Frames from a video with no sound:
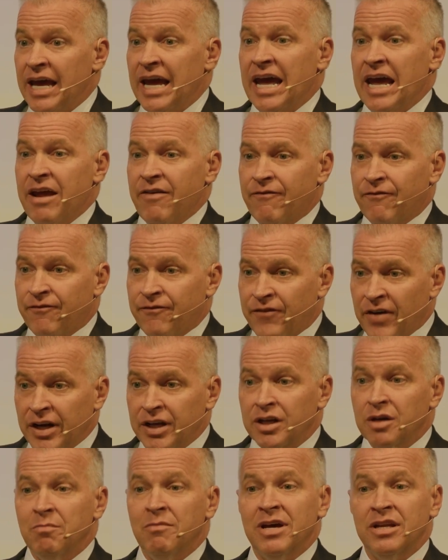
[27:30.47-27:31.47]
it
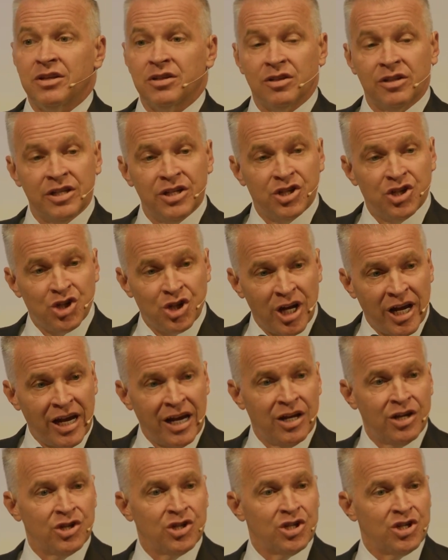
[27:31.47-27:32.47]
fundamentally
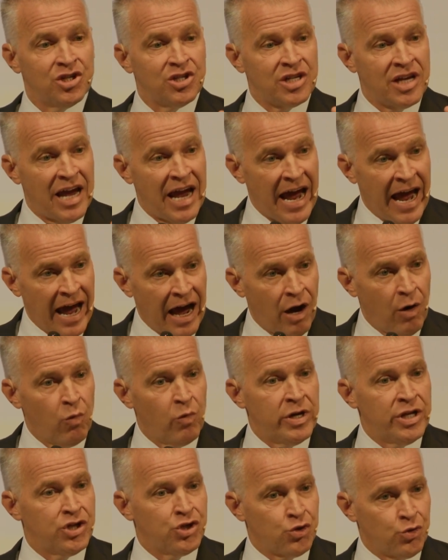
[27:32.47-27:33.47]
changes how
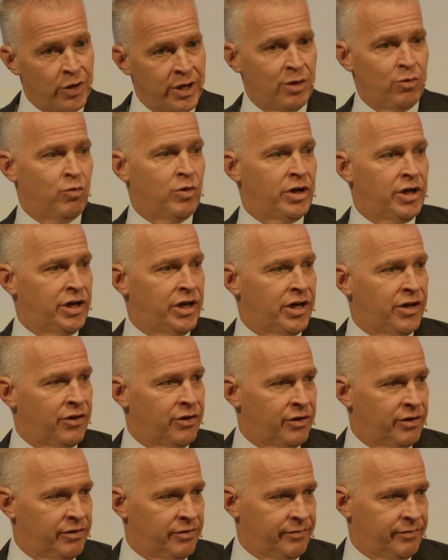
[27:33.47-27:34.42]
we treat one another.